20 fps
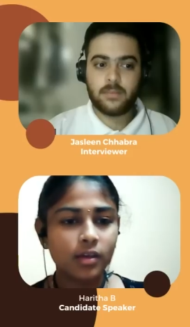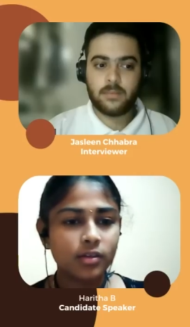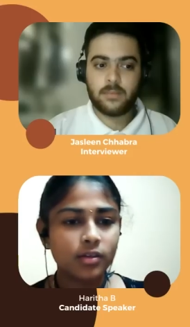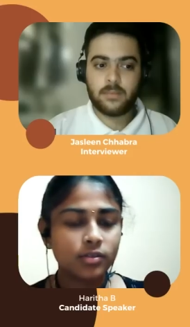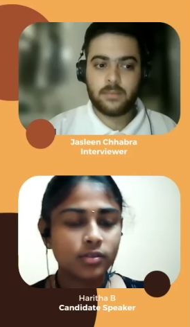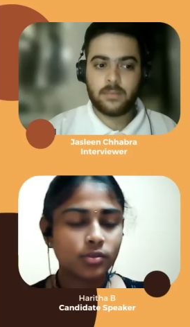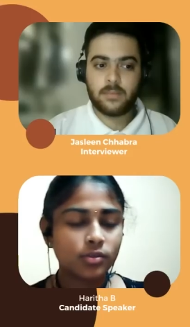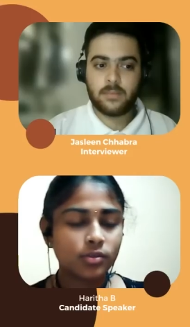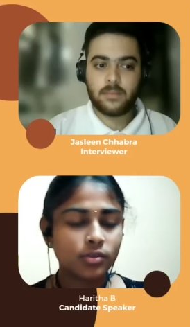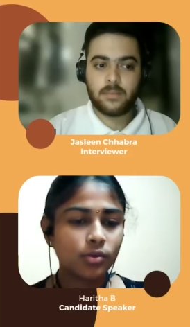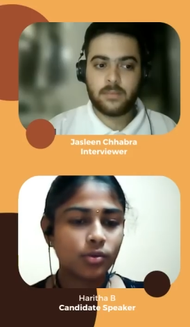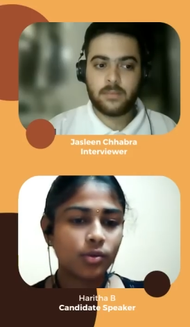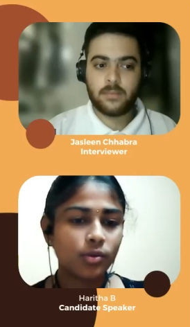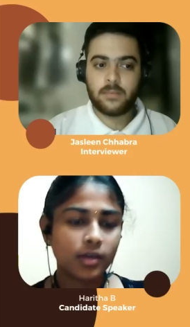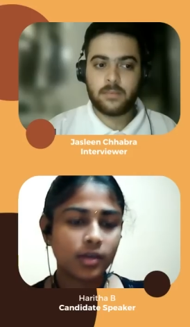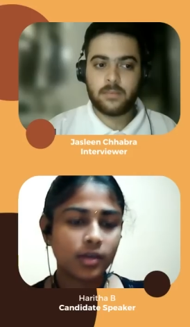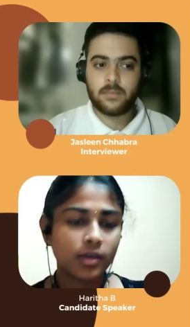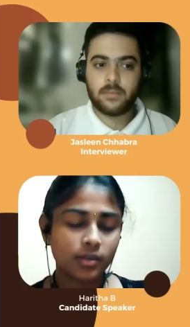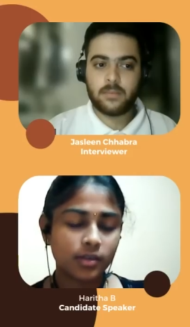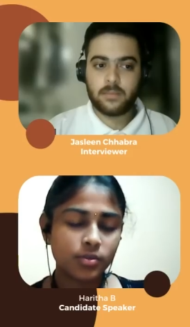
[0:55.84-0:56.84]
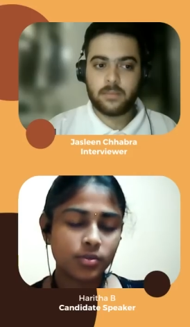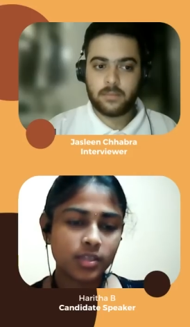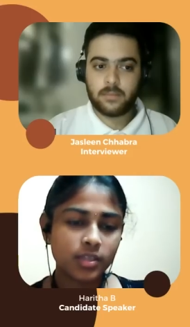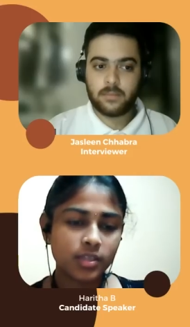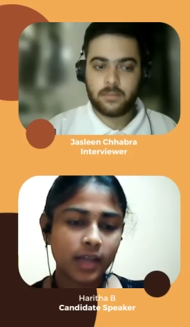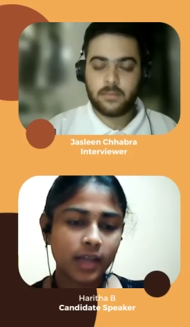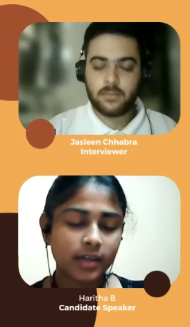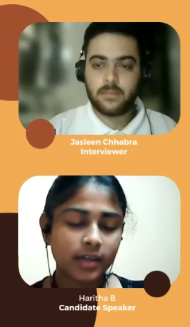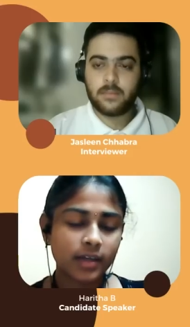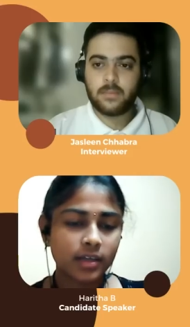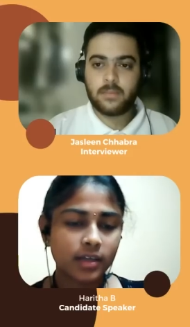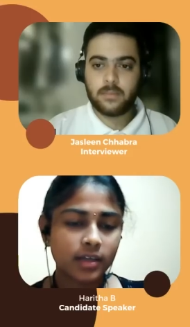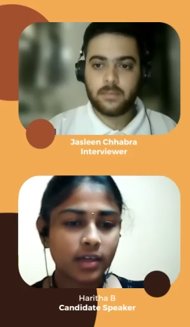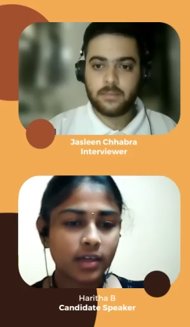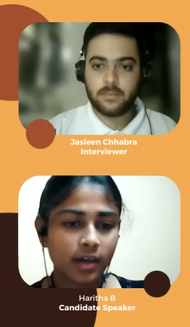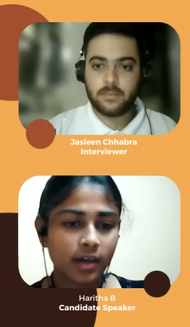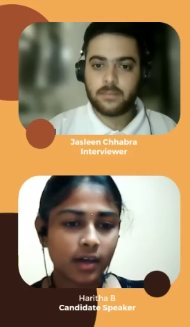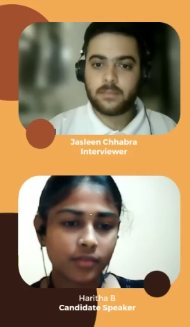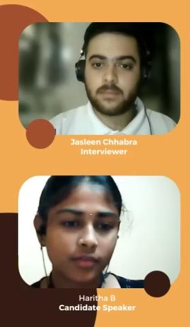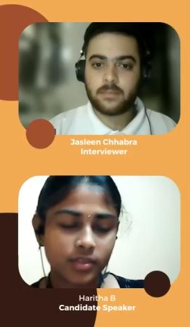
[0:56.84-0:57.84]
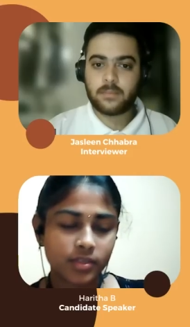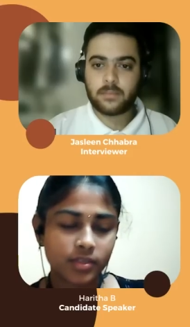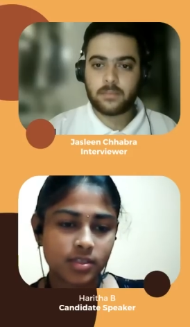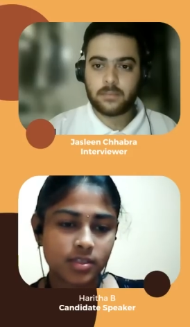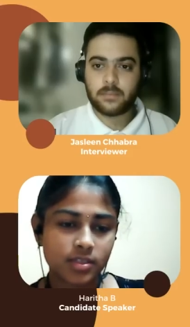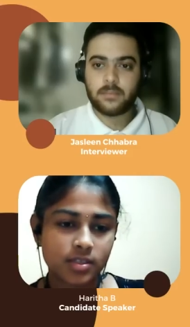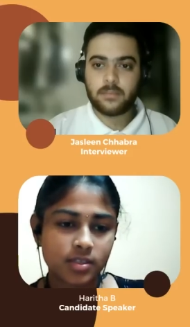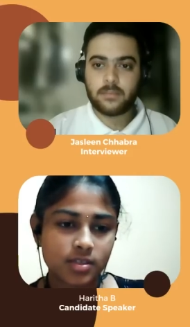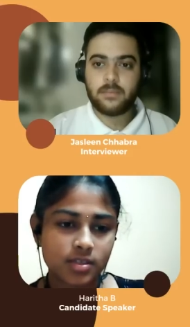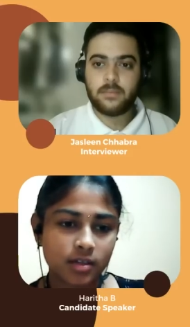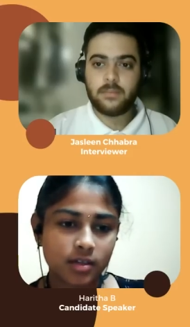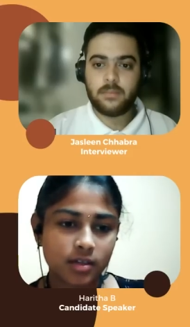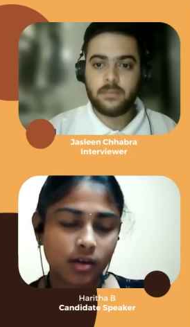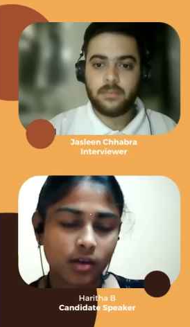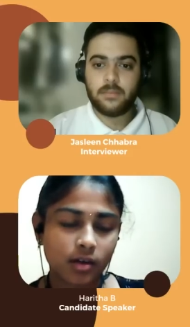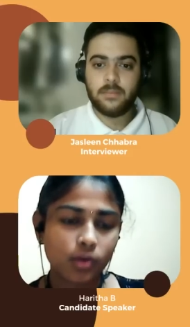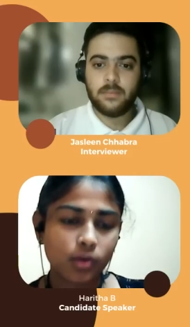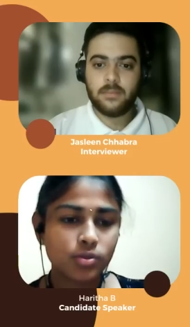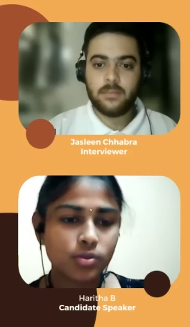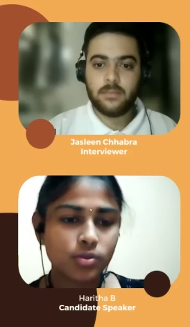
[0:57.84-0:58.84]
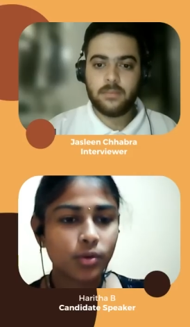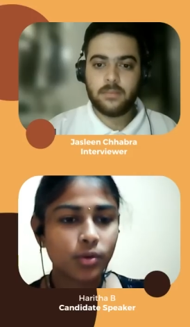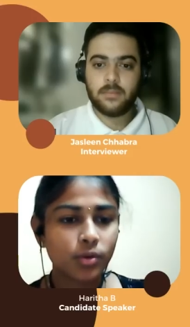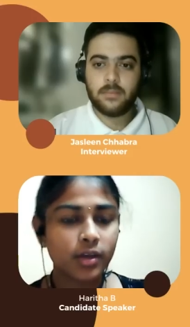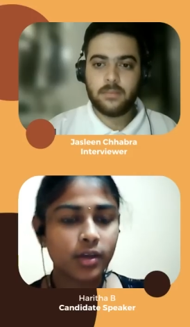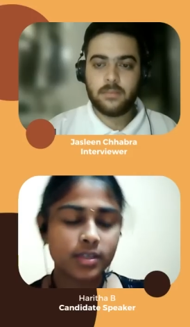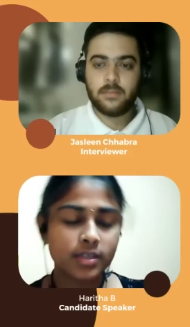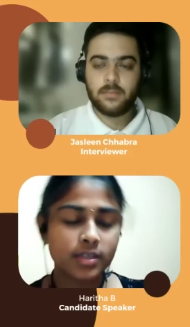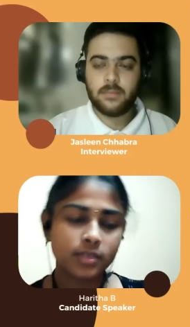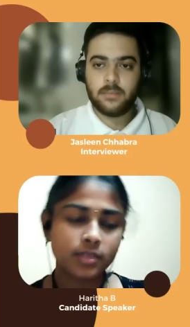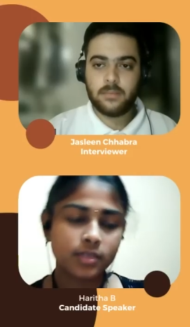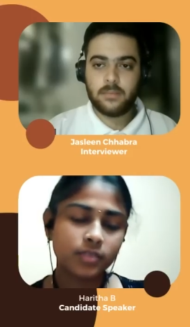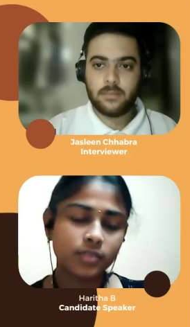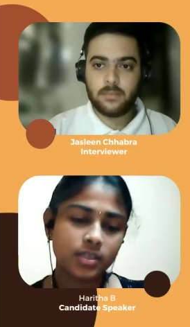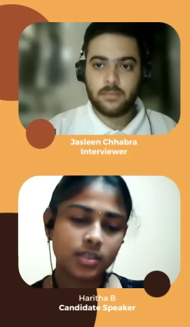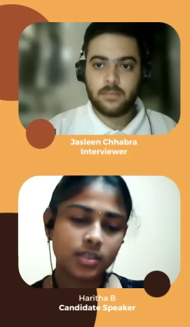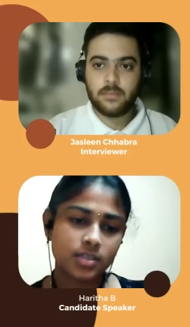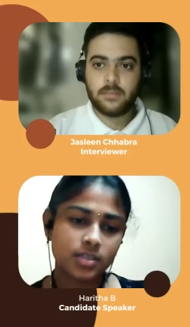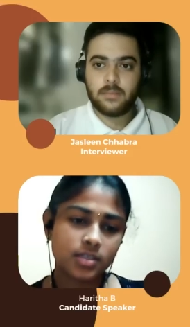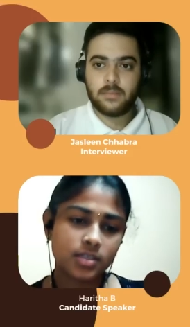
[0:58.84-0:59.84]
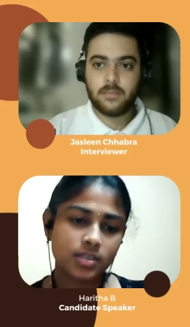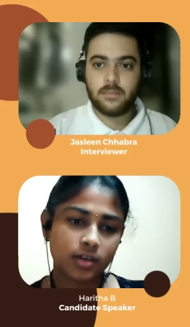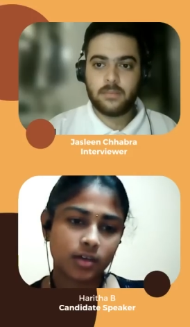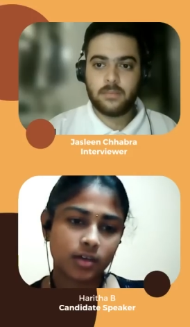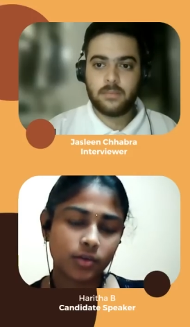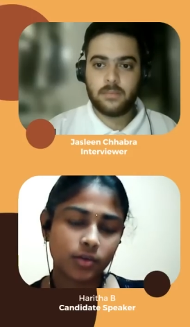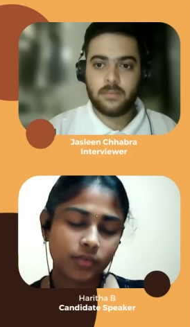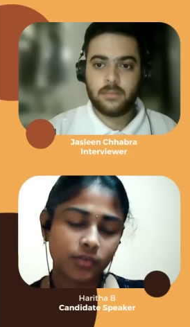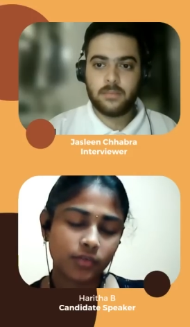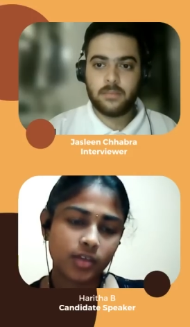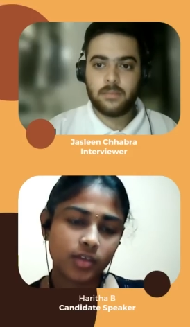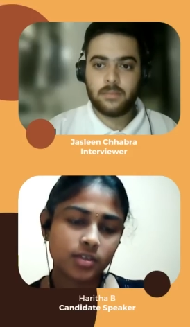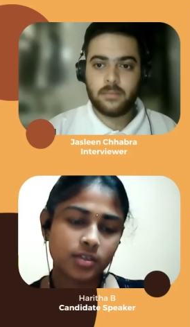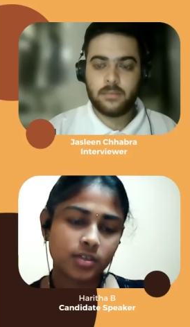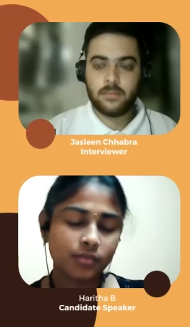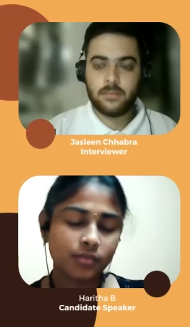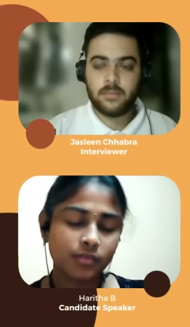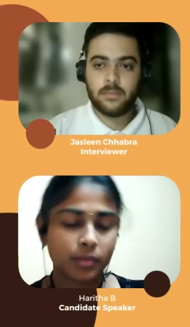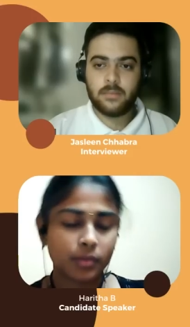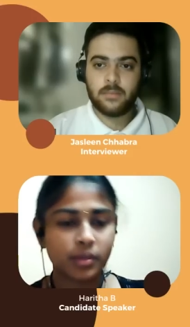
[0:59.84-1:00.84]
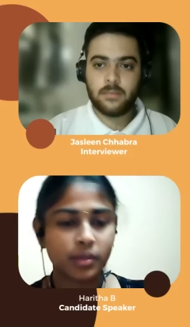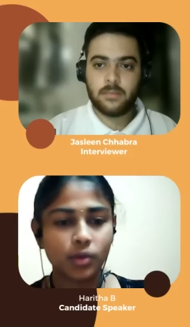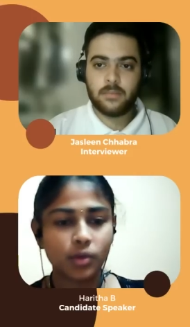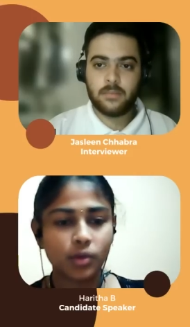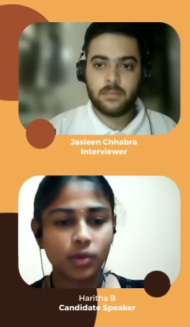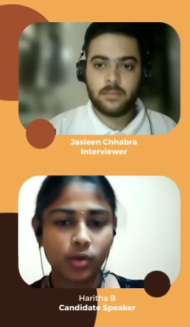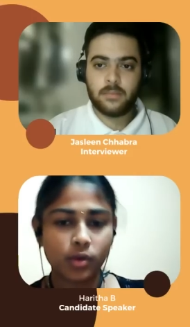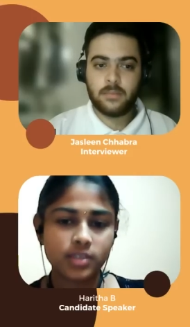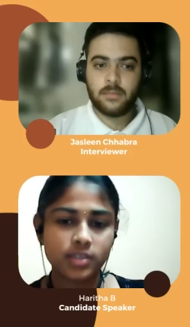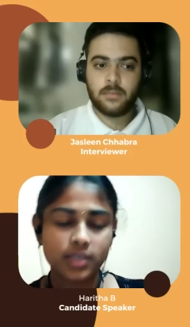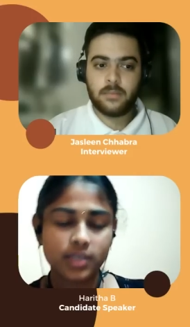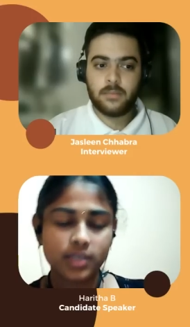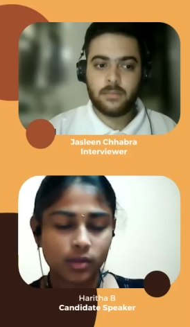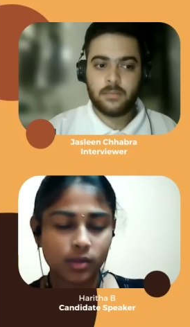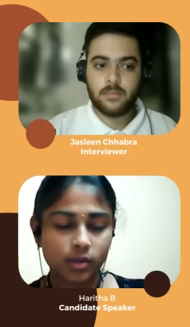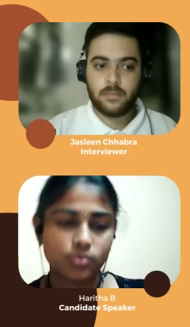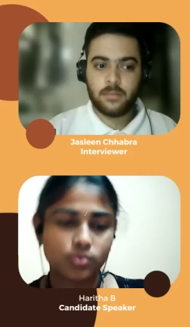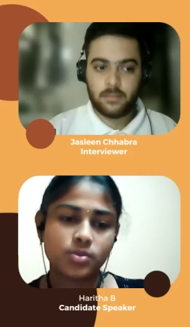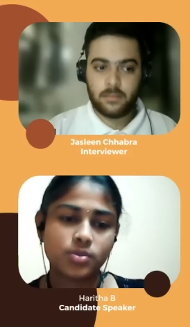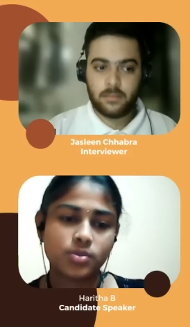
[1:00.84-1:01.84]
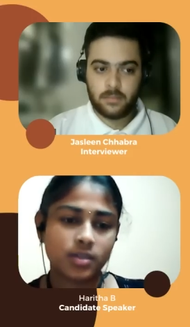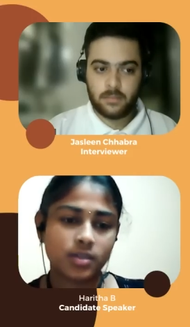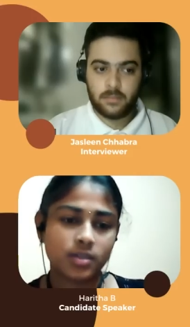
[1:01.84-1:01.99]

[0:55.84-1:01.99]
Speaker 1: So uh, using that link, I have registered, sir. Also, I received this uh, notification from my college side also, sir.